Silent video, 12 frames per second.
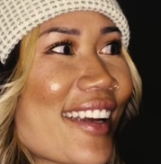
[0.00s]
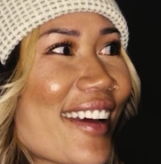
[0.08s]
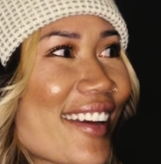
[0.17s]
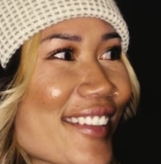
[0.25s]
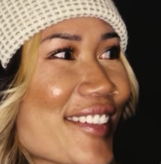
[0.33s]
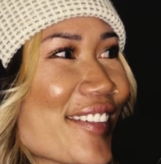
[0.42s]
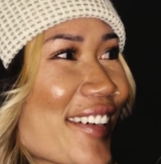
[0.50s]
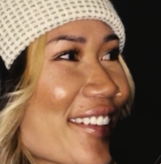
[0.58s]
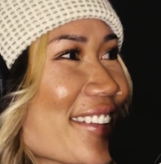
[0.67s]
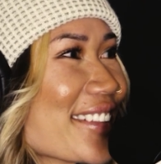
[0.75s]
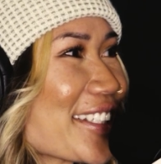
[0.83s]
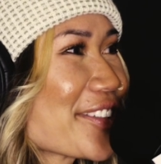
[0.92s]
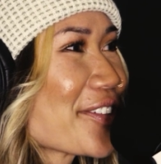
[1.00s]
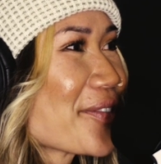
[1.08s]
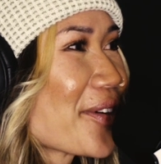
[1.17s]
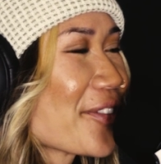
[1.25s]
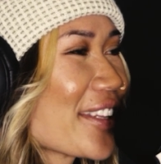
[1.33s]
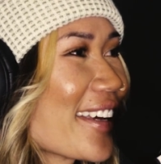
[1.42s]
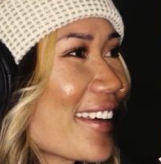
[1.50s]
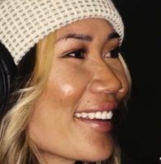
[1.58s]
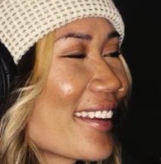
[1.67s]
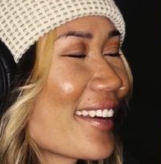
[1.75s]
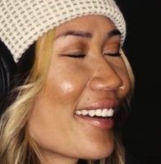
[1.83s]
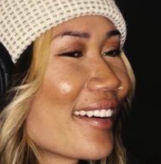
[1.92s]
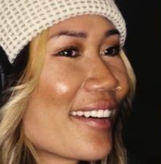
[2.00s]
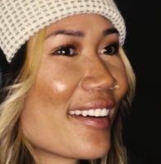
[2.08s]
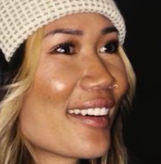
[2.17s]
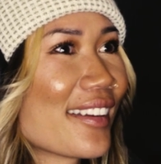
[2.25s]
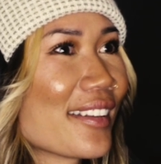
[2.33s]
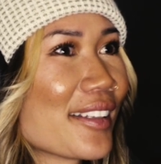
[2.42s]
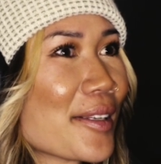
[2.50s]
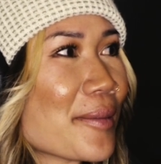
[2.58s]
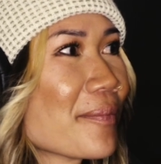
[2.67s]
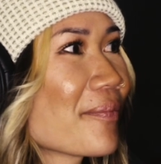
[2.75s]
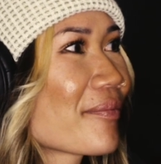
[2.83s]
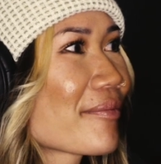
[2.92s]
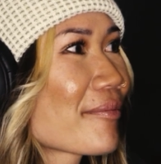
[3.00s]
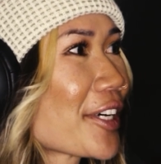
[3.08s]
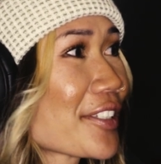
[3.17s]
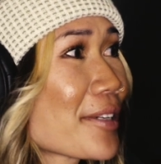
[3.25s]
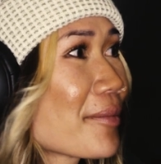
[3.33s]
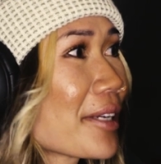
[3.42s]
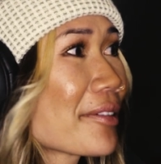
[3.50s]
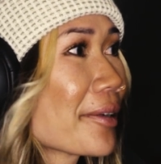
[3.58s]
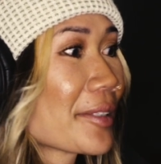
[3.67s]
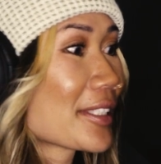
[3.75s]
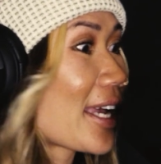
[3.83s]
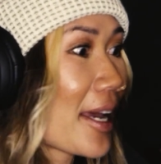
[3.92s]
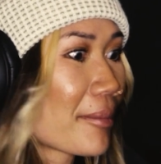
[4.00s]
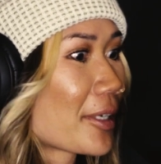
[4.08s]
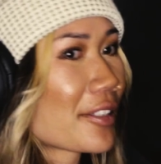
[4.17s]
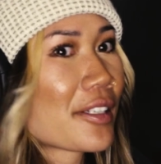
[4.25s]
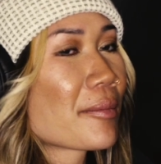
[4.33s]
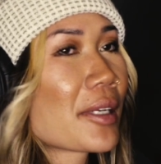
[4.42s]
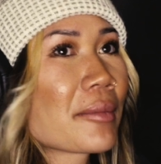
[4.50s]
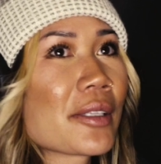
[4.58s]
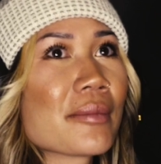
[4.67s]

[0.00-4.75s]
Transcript: Yeah, 2 L's. Thanks for remembering that. And then Part-Time Babe Club is at Part-Time Babe